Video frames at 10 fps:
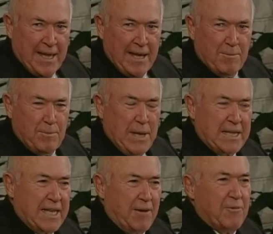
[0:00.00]

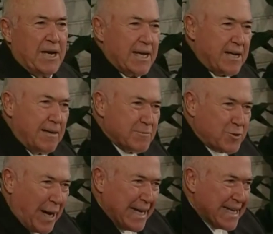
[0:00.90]
but then when it comes
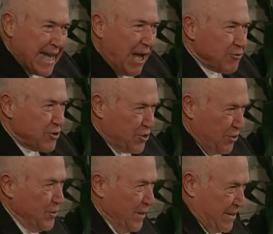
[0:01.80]
right down
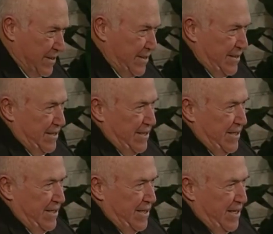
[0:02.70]
to it,
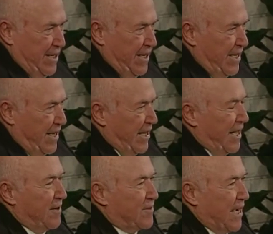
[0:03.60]
a
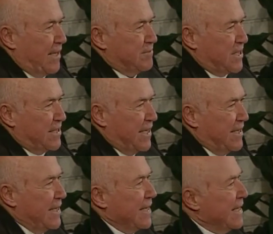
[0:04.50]
lot of times it,
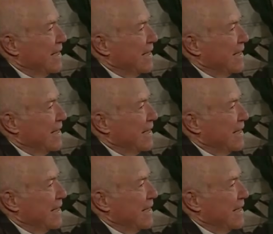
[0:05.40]
it,